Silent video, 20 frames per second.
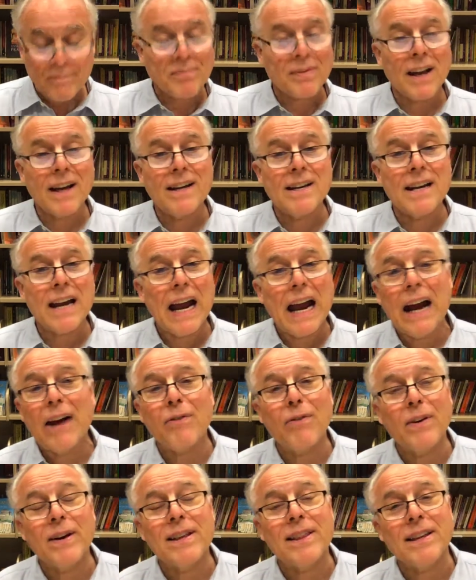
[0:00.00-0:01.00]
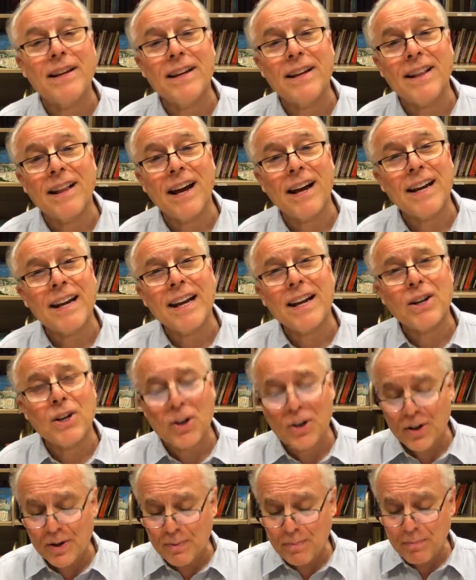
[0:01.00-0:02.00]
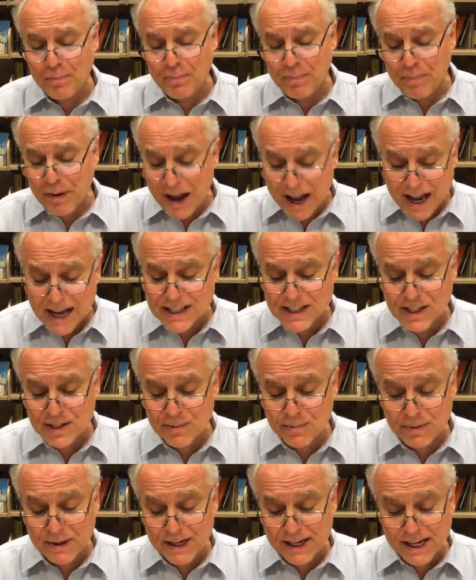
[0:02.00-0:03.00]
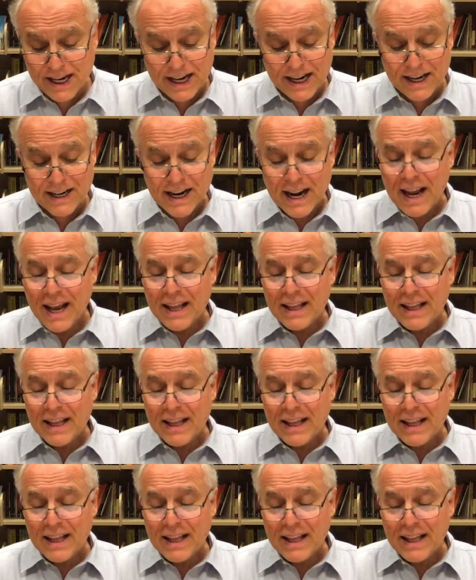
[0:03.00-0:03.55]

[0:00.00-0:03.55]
and everything that he could possibly need.